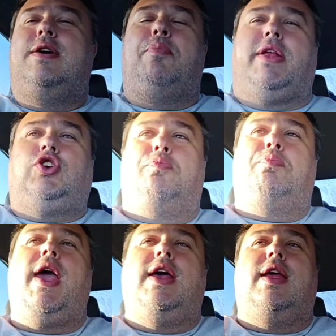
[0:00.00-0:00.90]
but you're
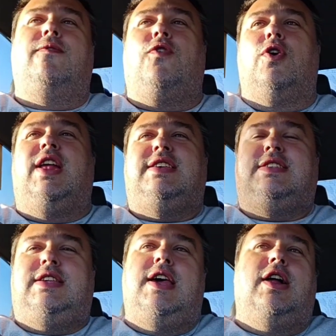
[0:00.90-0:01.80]
paying him for the
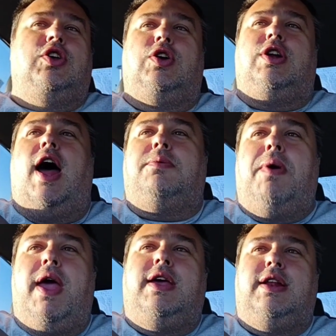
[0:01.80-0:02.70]
skill. You're not
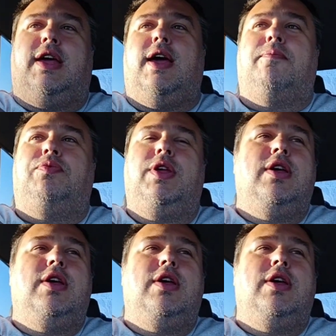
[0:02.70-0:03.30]
paying him,